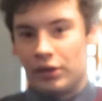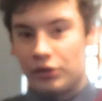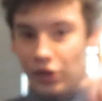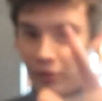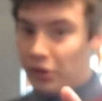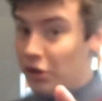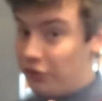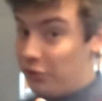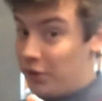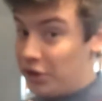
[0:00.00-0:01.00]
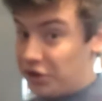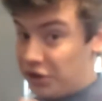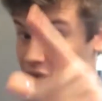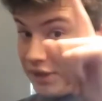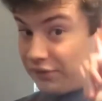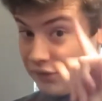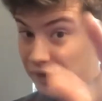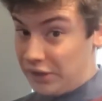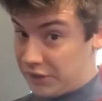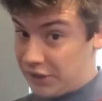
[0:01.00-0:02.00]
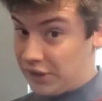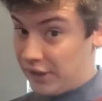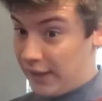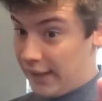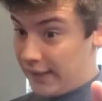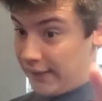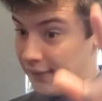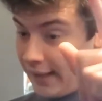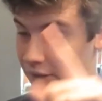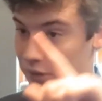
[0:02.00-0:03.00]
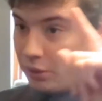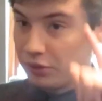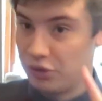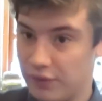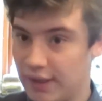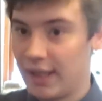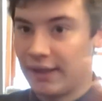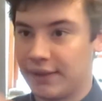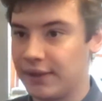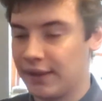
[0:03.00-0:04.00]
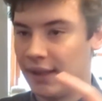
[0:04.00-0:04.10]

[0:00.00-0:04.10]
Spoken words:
So I'll go through merchandise first, and then I'll go on to the guests